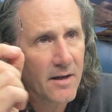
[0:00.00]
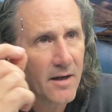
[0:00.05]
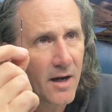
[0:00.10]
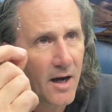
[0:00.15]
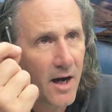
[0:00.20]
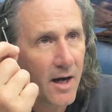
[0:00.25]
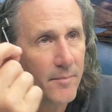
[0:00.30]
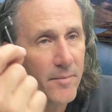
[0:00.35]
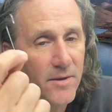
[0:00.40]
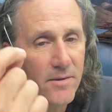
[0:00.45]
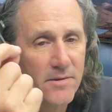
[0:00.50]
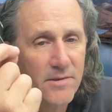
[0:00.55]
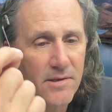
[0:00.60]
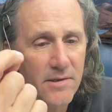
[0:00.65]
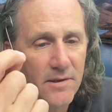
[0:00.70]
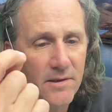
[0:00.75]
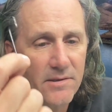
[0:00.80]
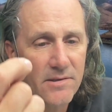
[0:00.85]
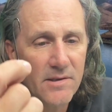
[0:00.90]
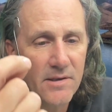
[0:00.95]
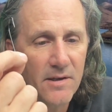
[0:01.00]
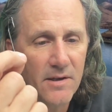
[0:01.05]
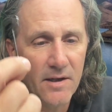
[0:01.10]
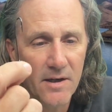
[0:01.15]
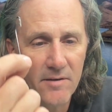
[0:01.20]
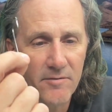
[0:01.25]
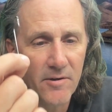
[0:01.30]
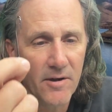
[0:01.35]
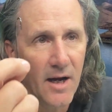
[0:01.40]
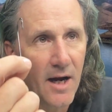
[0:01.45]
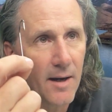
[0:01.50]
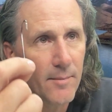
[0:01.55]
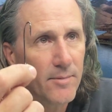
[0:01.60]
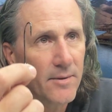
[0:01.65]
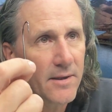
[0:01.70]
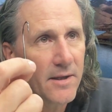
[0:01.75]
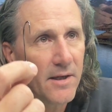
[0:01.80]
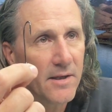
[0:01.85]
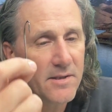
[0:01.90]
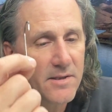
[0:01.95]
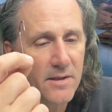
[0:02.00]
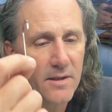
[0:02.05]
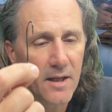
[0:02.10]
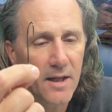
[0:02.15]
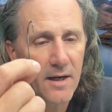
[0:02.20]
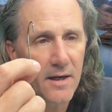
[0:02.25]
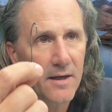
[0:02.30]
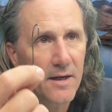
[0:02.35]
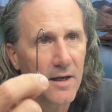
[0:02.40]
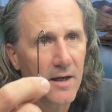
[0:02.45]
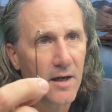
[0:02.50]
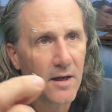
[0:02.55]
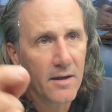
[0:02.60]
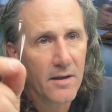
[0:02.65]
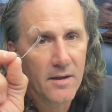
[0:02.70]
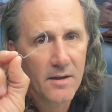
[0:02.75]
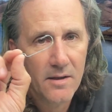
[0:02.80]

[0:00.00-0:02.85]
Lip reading: I'm using this in every application that I can.